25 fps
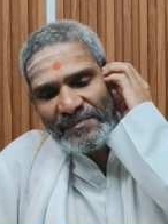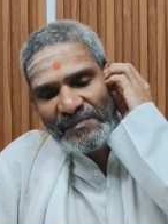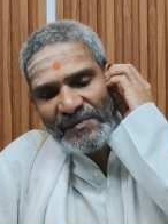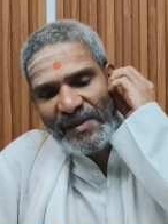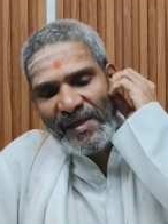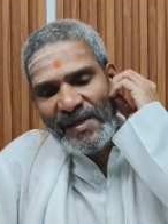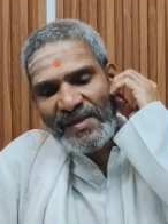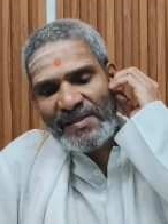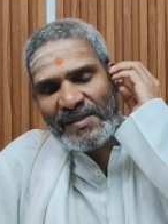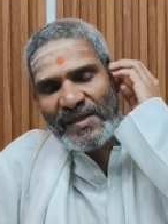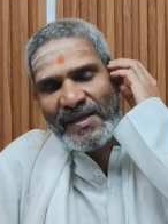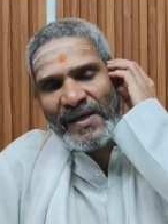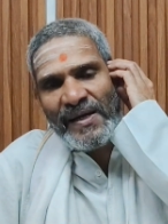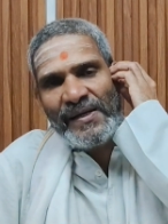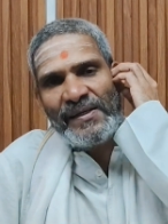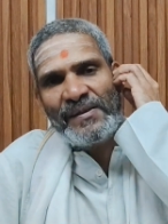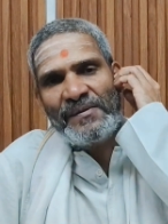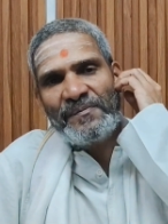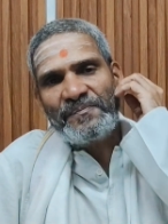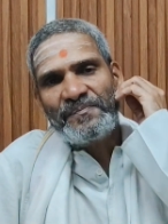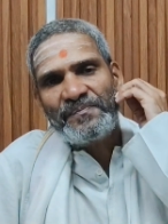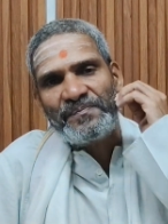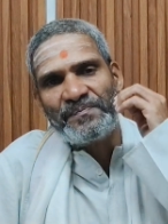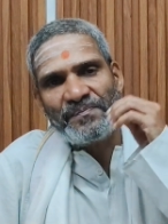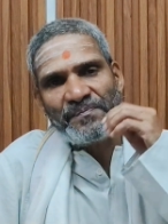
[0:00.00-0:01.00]
They
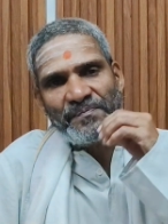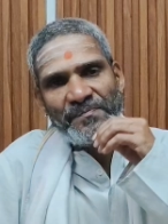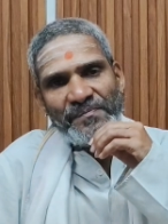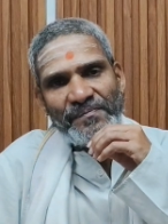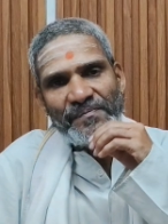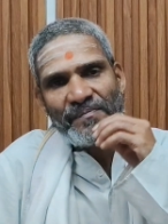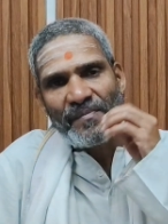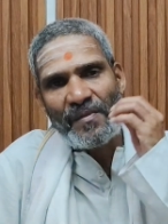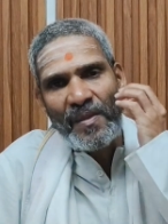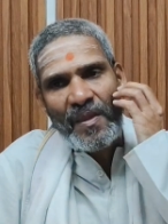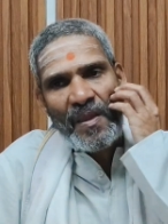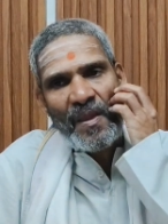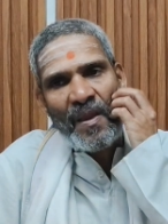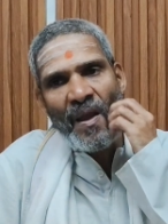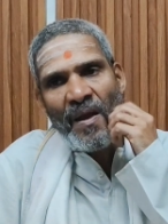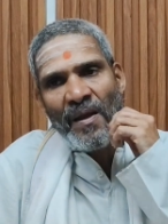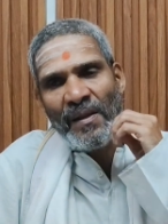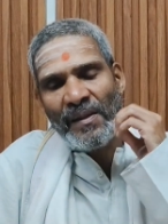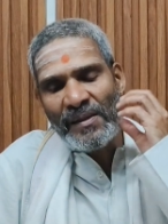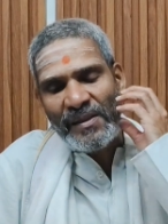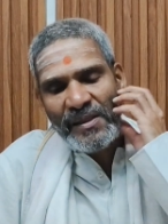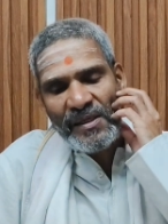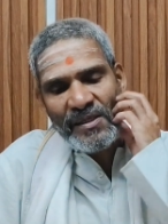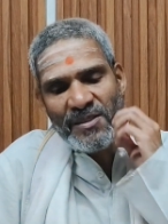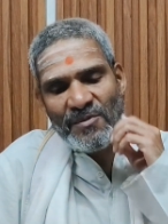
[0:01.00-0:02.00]
said
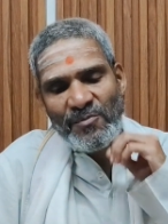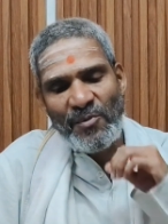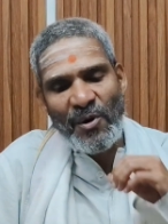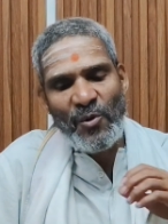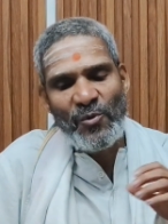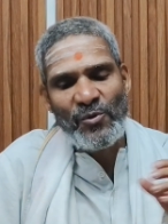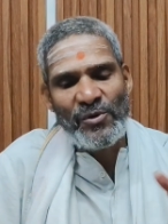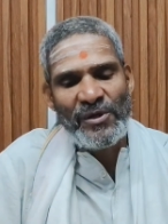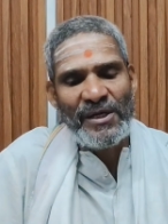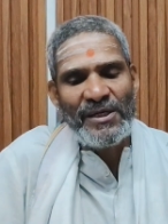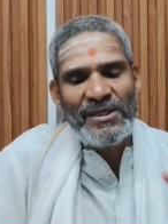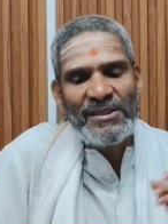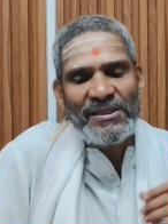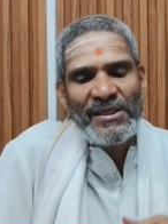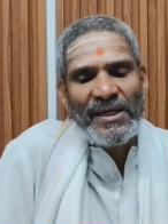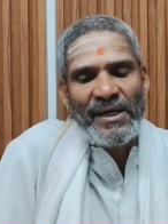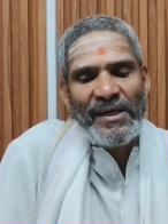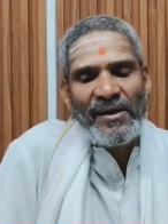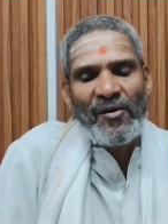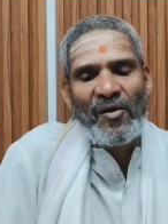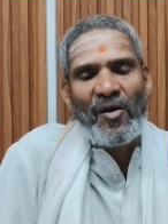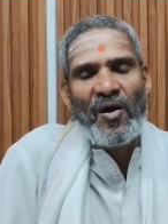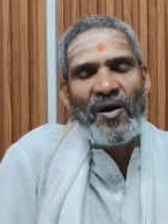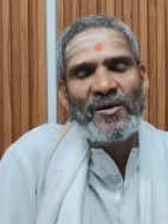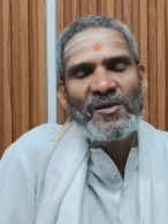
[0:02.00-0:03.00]
these mountains
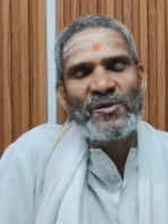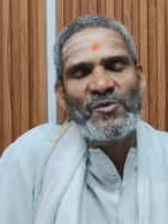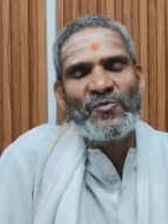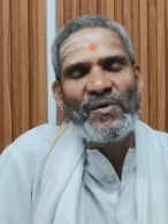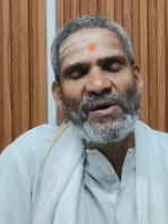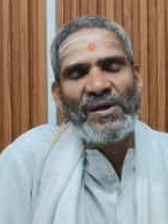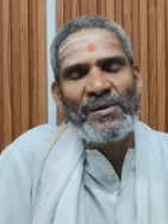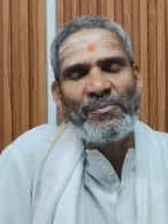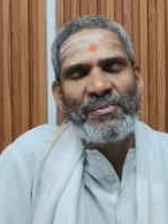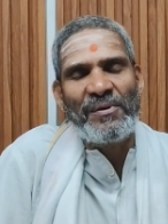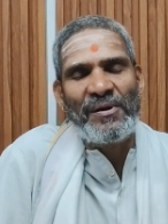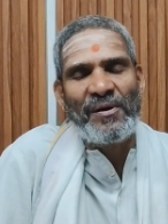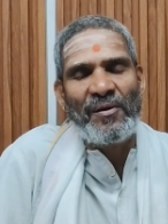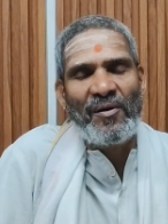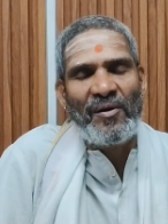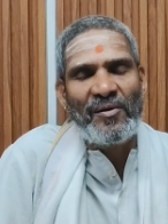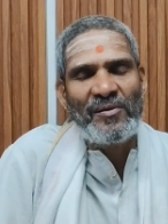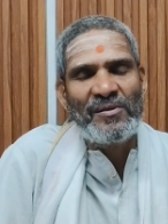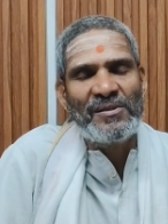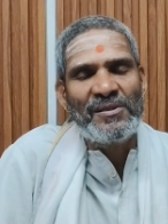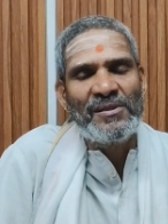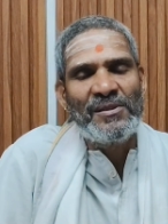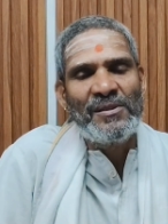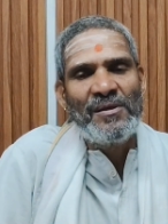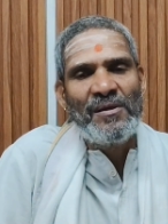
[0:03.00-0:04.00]
and rods were
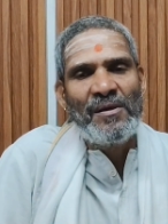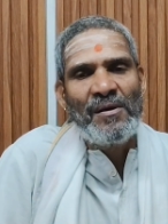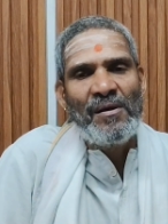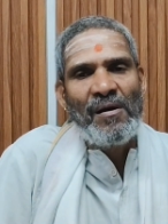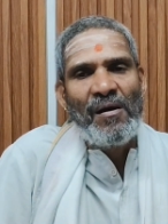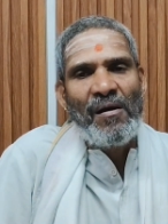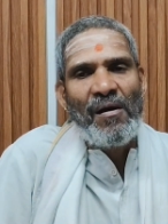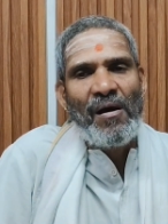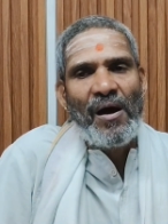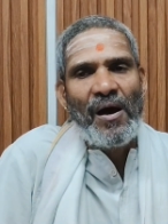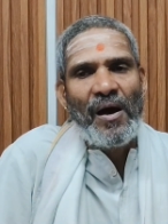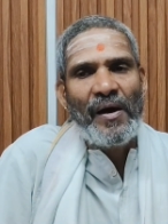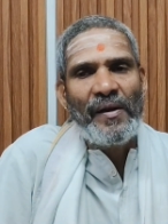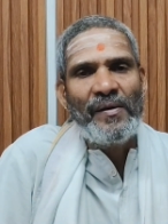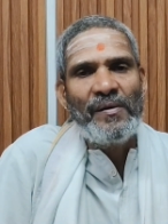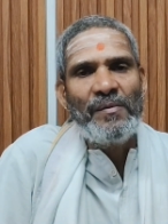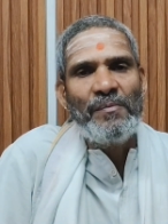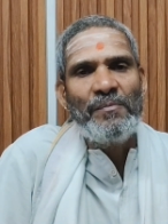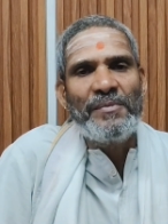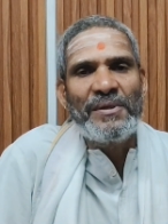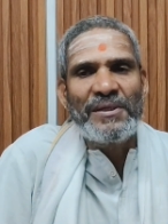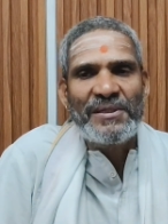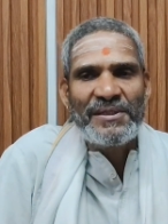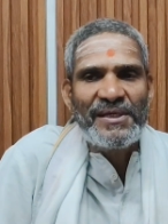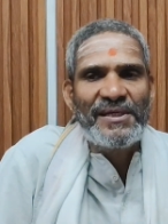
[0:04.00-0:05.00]
brought
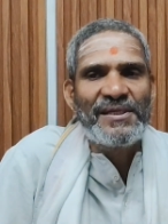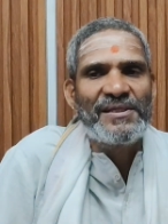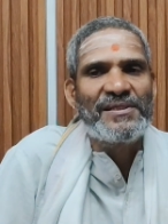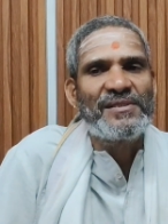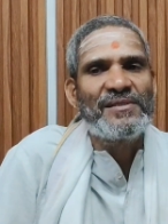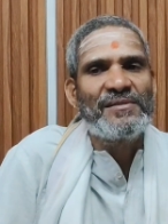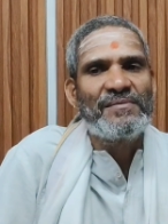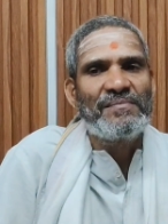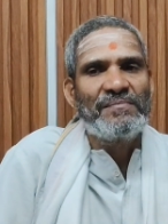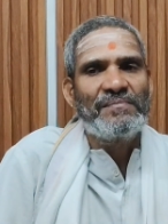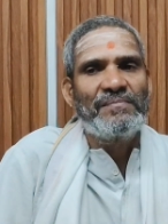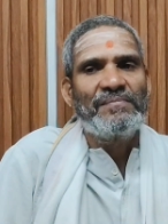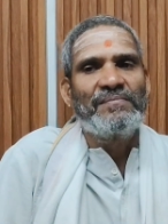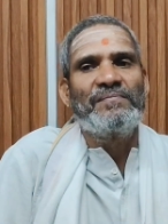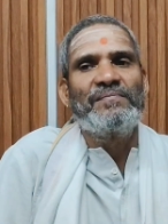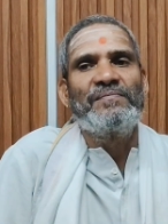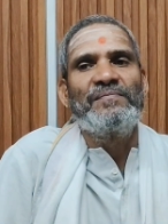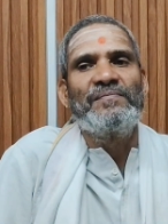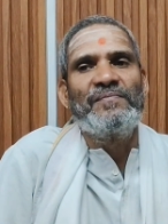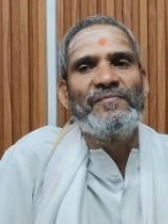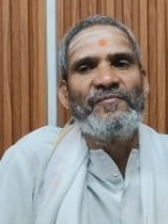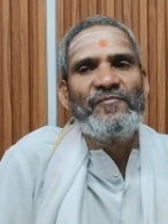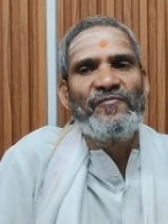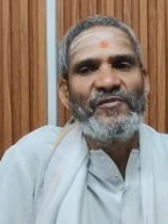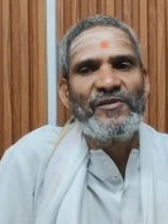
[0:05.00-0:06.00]
on machines,
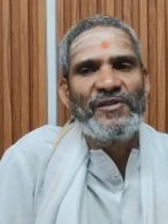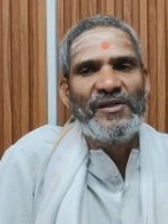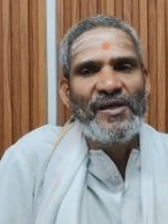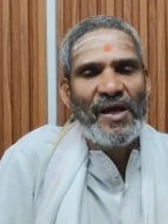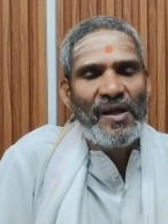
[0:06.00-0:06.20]
with